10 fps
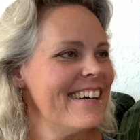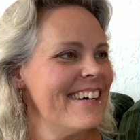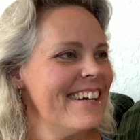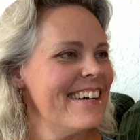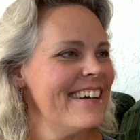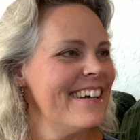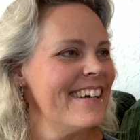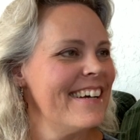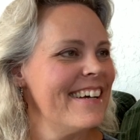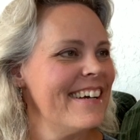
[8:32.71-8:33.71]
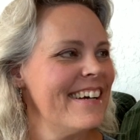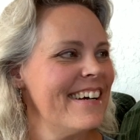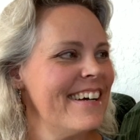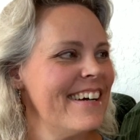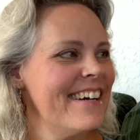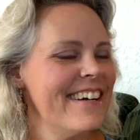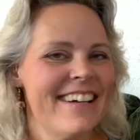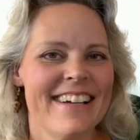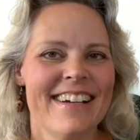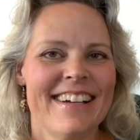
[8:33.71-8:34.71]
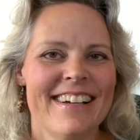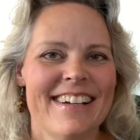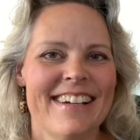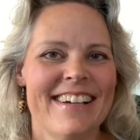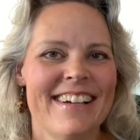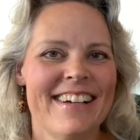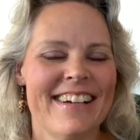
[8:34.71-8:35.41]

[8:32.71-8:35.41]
(not speaking)